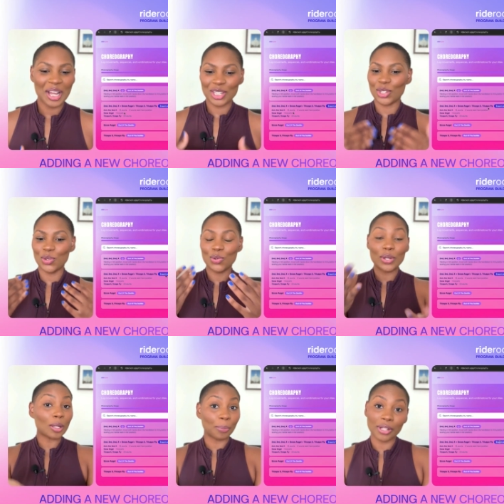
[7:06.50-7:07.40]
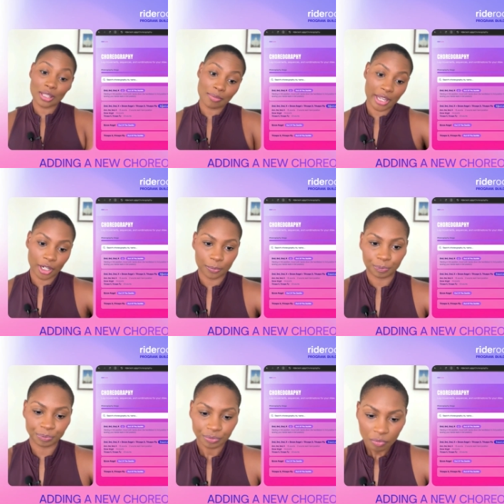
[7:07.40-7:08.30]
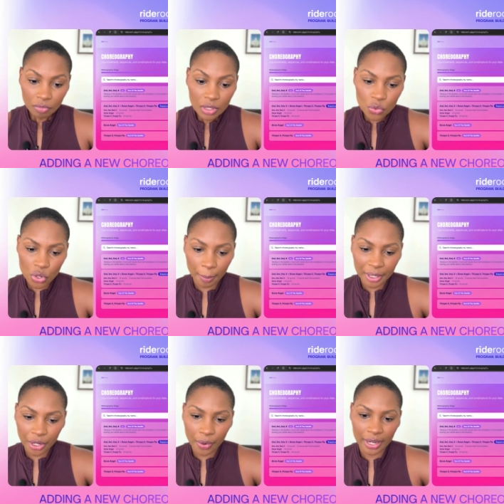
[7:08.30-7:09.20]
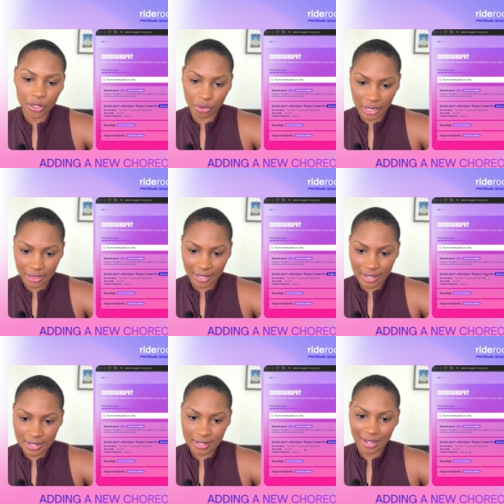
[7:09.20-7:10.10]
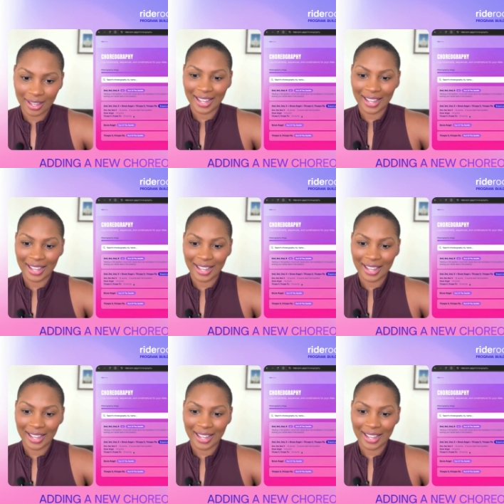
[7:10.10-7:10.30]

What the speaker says: you can put them there. So I'm going to go ahead and create this,